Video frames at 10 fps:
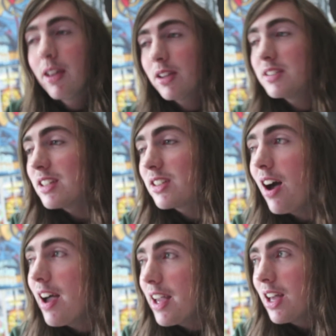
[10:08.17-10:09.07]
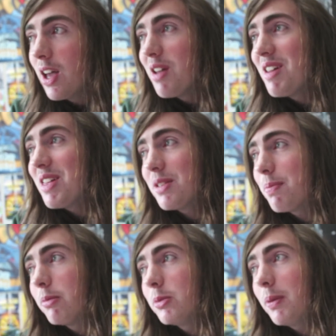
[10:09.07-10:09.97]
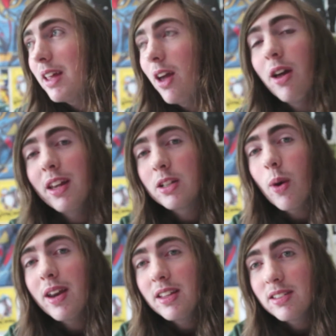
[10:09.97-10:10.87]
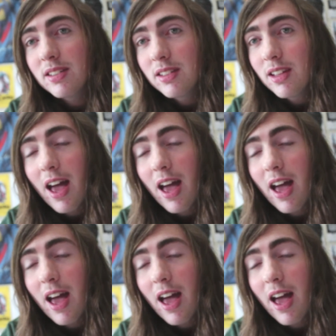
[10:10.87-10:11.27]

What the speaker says: Because this guy, he's probably early 20s